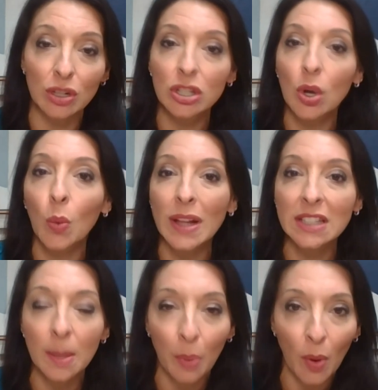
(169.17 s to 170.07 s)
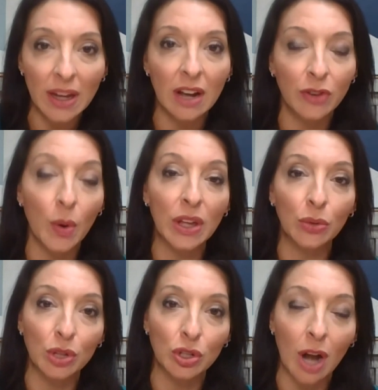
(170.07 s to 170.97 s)
So what's the point of going through
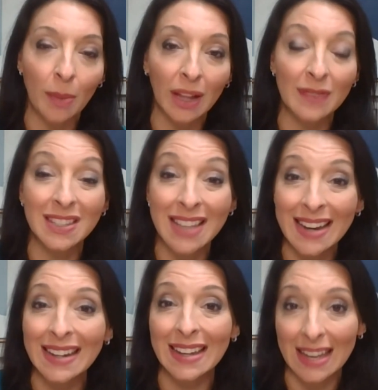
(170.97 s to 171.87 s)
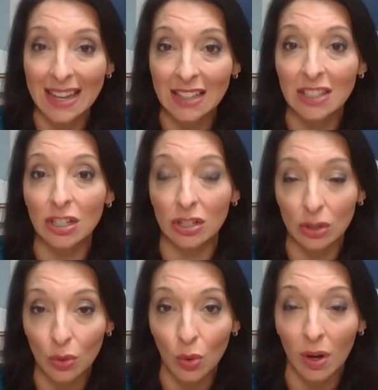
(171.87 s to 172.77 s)
the trouble of sending kids to
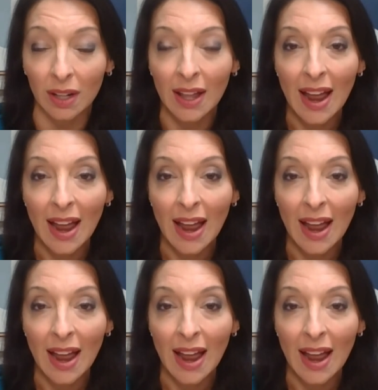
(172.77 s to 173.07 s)
school?